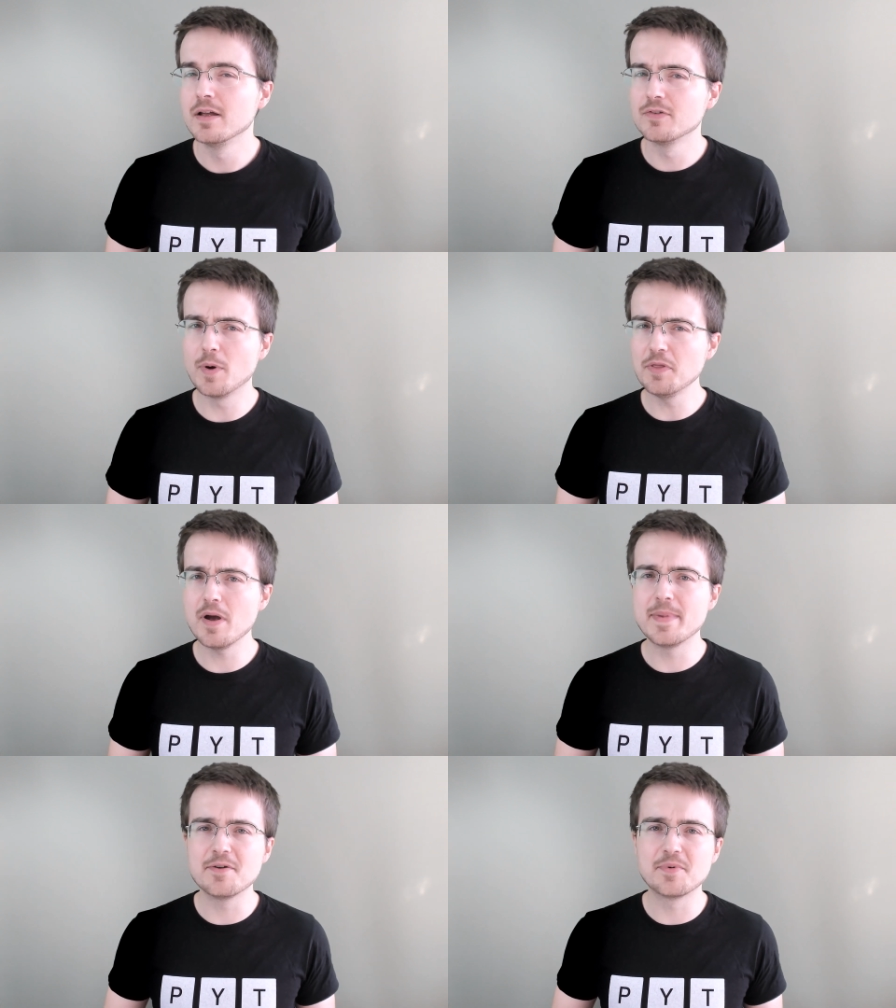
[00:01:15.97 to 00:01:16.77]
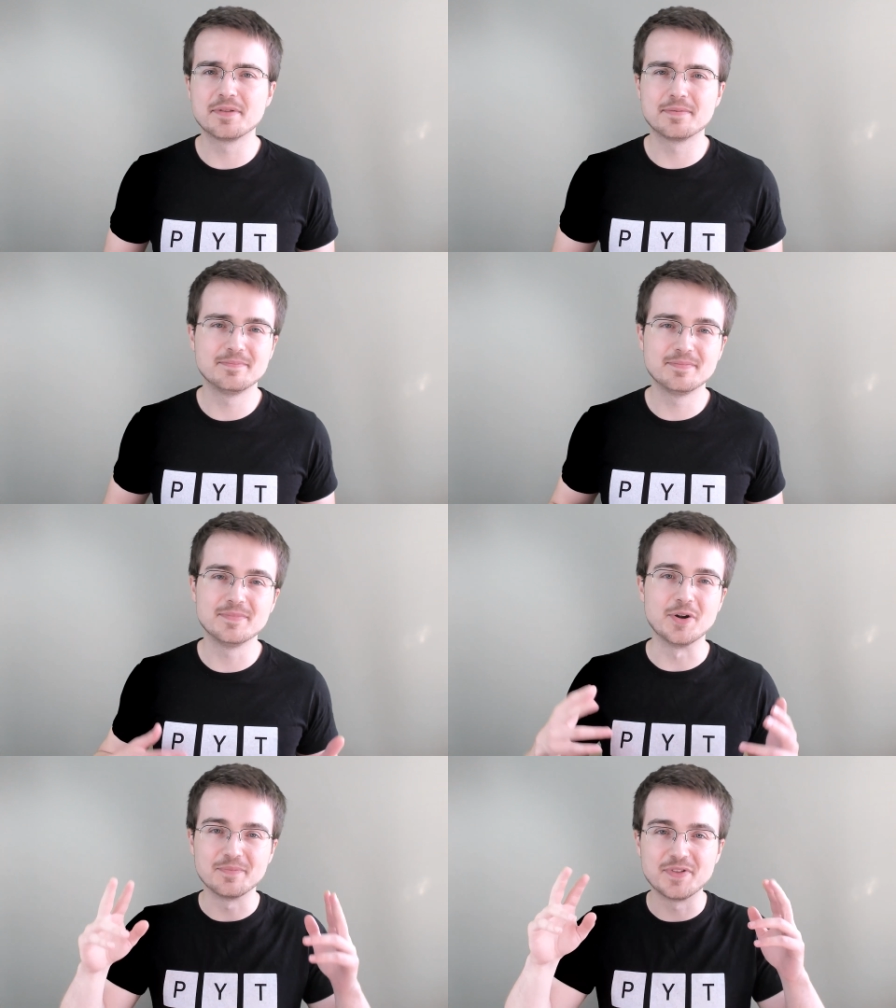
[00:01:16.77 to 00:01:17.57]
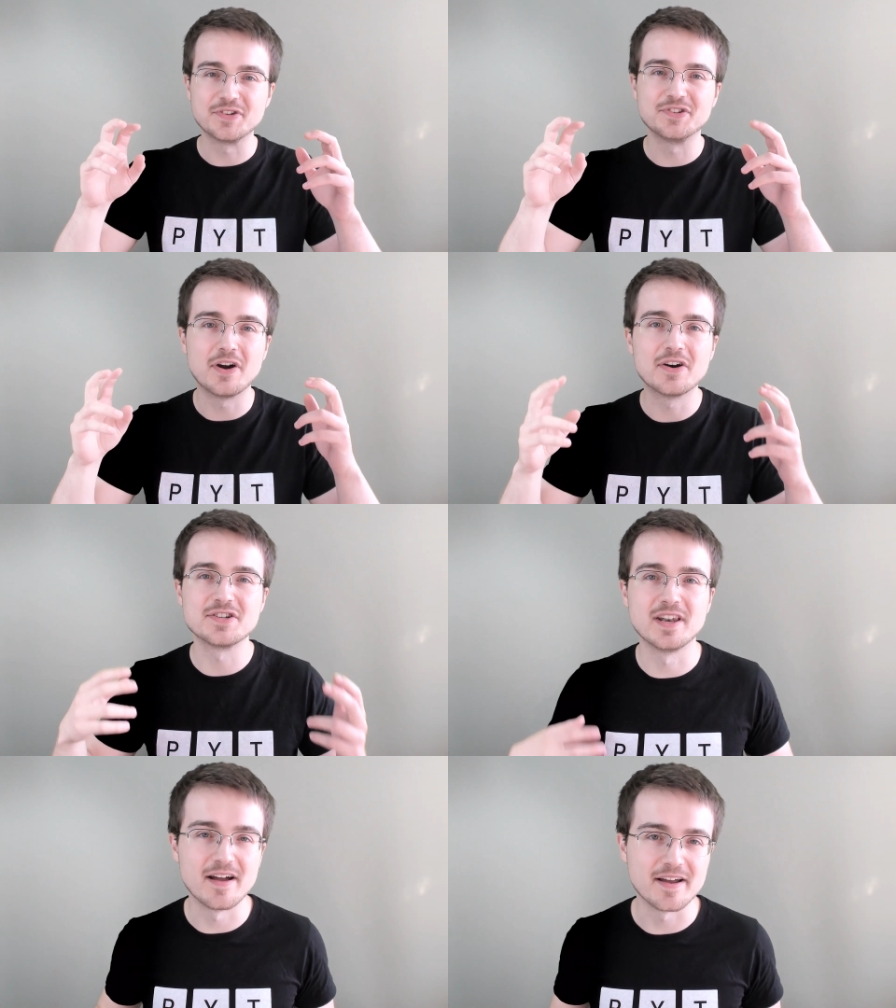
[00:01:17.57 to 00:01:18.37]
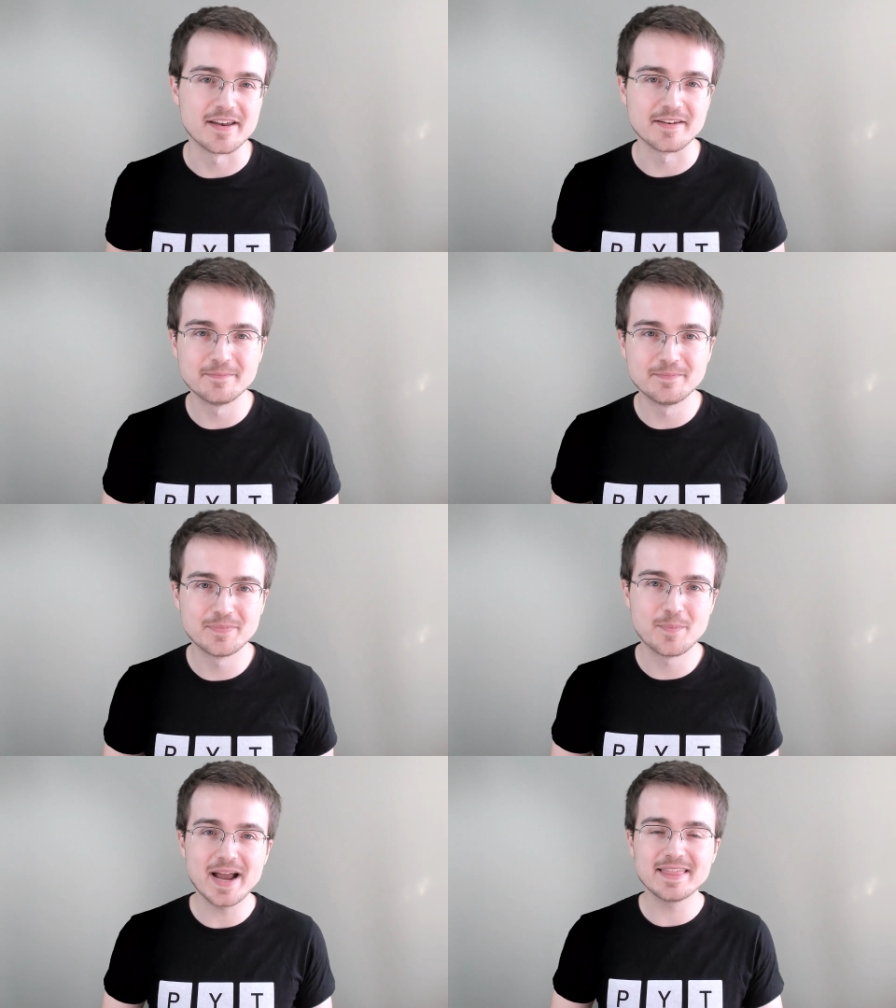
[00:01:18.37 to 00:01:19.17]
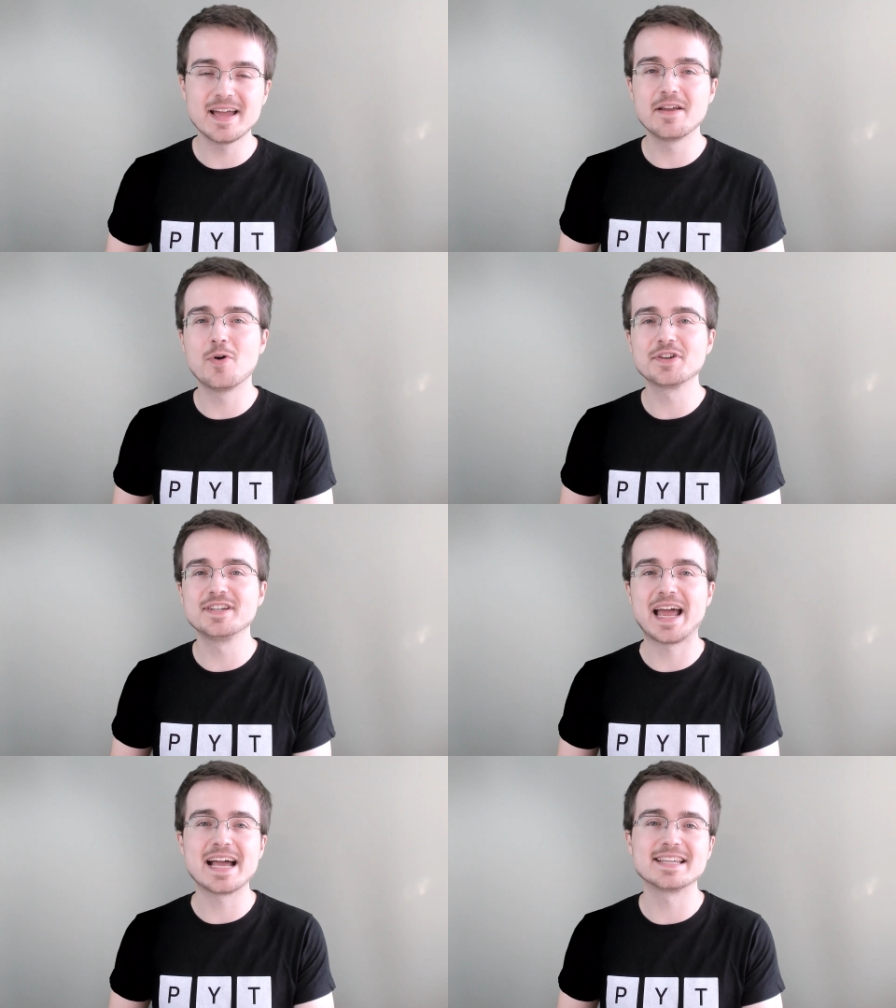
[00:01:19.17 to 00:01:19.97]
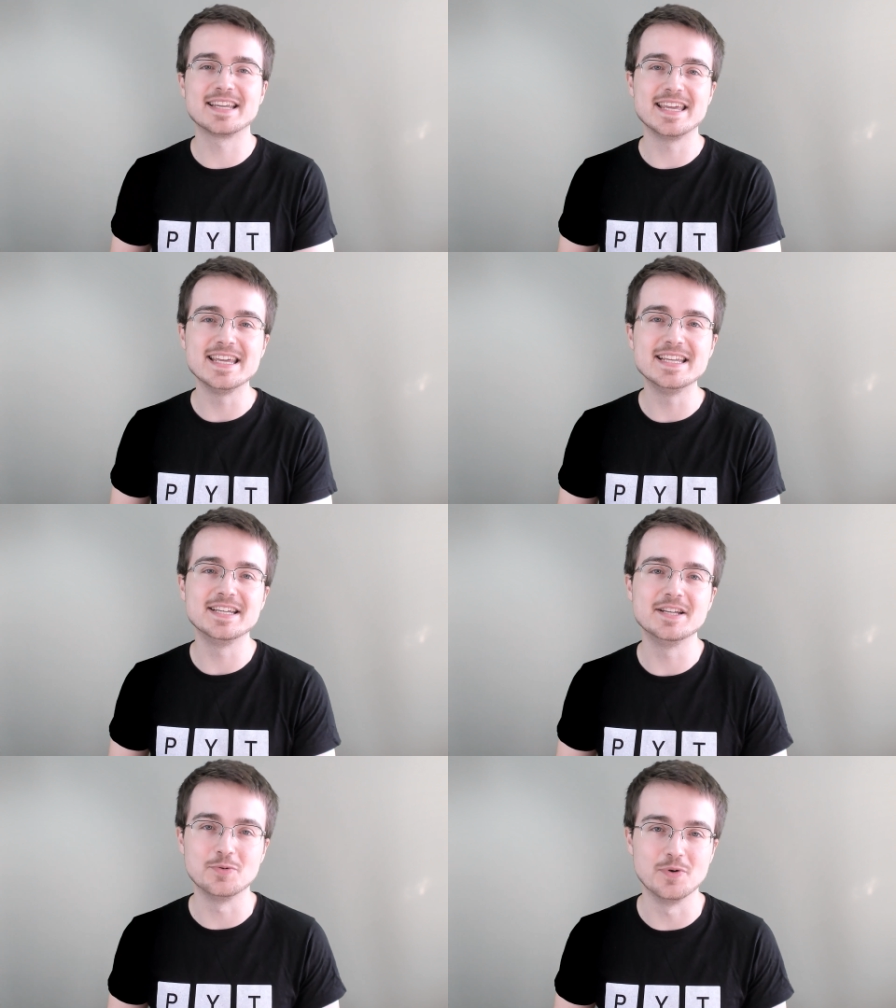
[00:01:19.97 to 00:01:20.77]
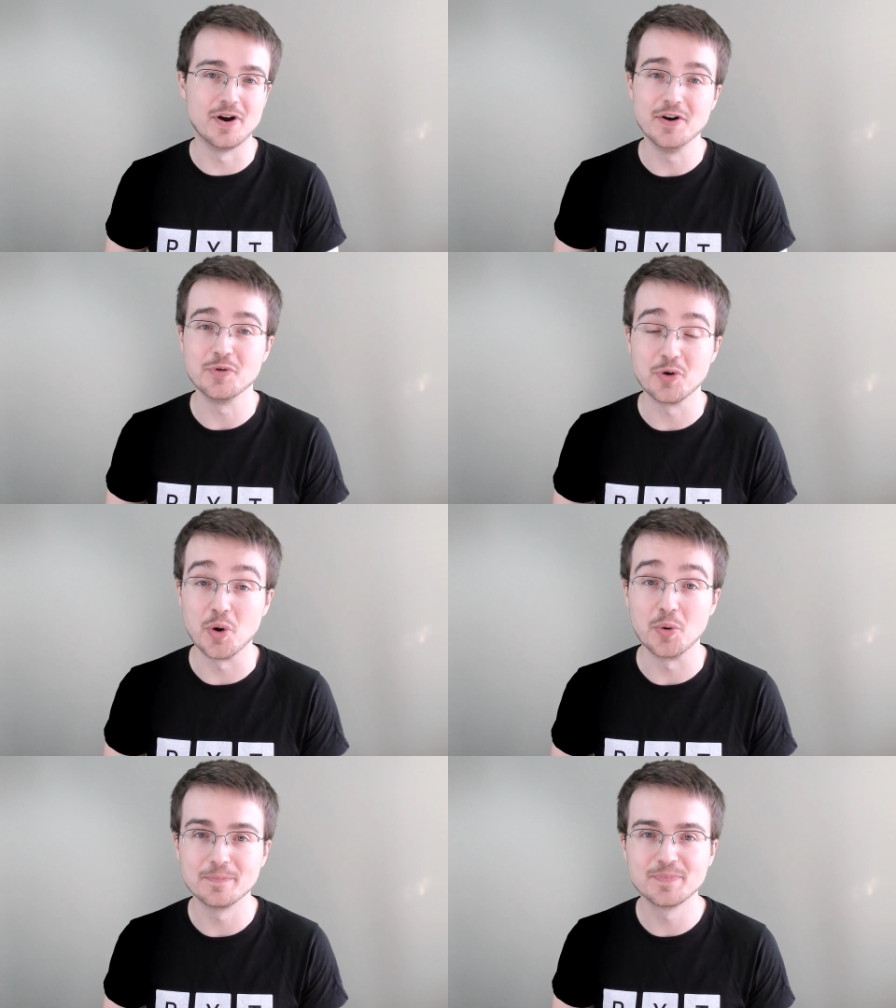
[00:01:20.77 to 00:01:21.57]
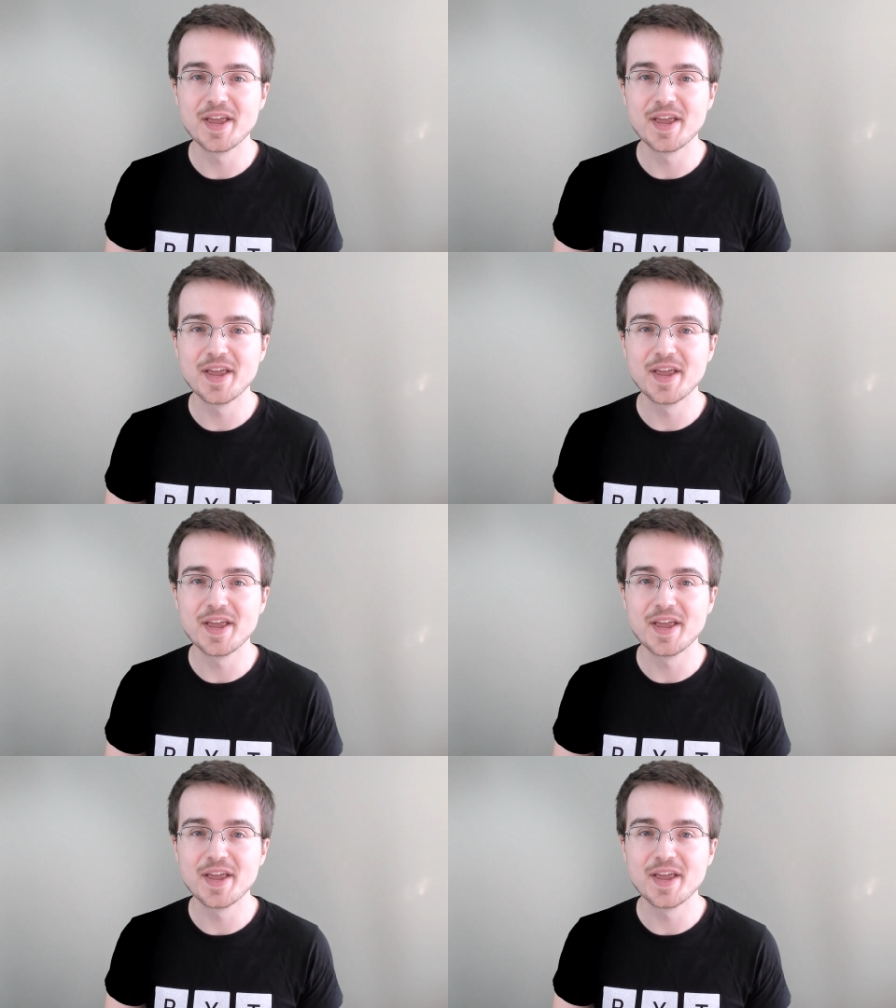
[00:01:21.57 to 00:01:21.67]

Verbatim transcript: So what do I mean with, you know, the stars aligned? Back then it wasn't as easy to learn to code.